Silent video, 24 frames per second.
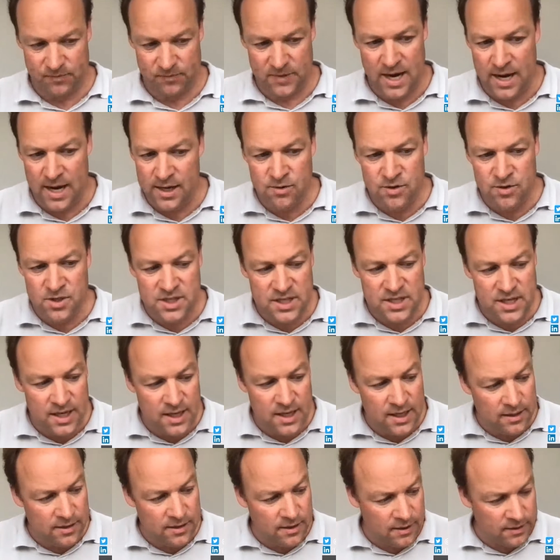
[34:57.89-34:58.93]
I don't see
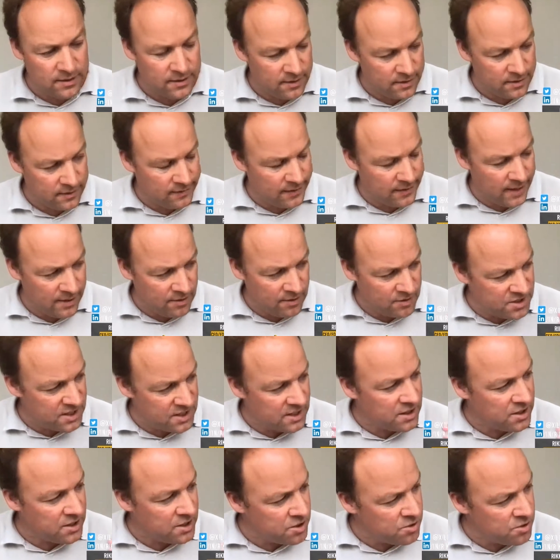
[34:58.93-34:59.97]

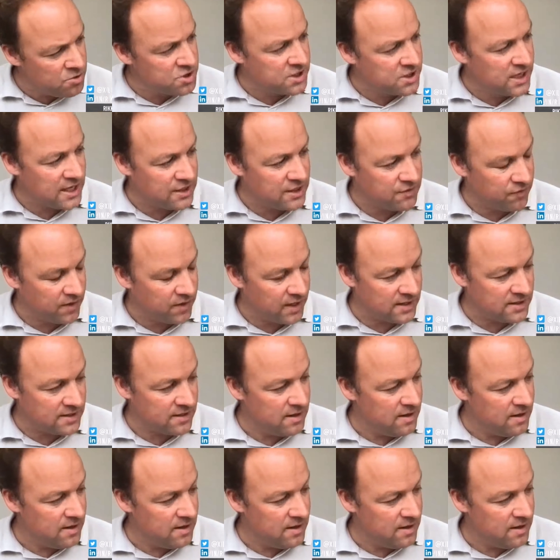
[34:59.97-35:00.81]
the use case for that,